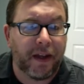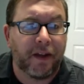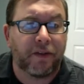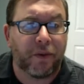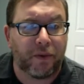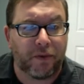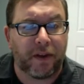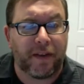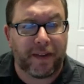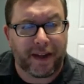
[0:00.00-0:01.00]
So
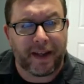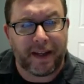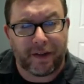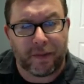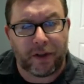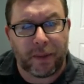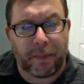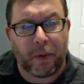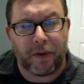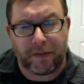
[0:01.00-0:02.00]
that again is really
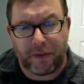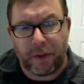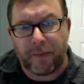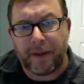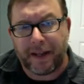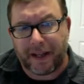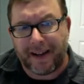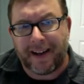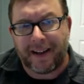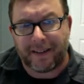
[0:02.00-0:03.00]
important. If you have been in
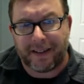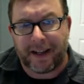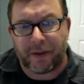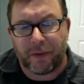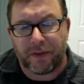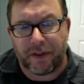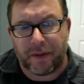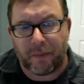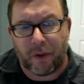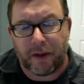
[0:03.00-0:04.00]
contact with
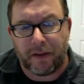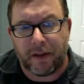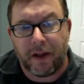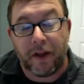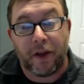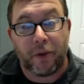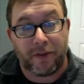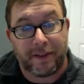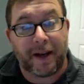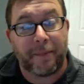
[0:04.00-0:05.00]
someone who is
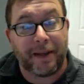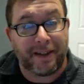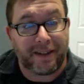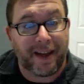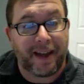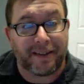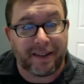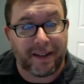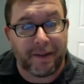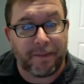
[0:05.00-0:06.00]
now being
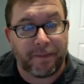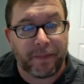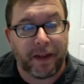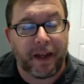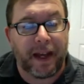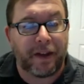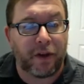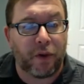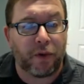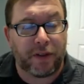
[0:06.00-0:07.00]
tested and
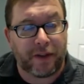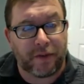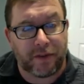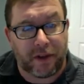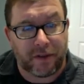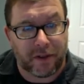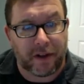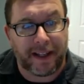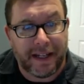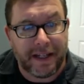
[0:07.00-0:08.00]
those test results
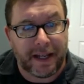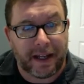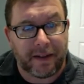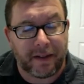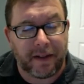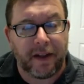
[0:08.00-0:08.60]
aren't in yet,